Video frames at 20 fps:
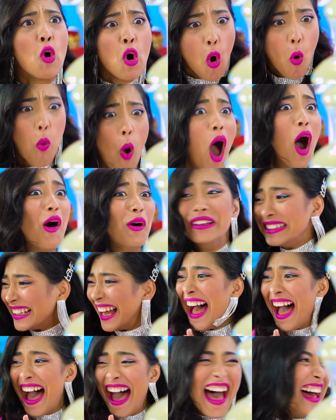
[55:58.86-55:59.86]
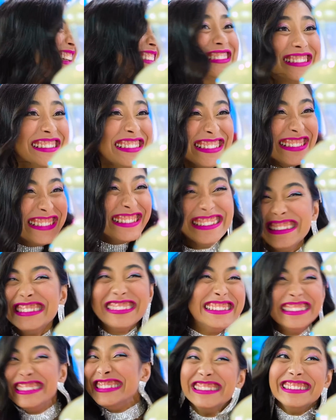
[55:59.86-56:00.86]
Even if it's just one
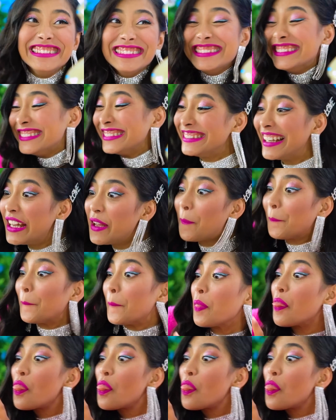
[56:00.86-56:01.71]
sad, teensy,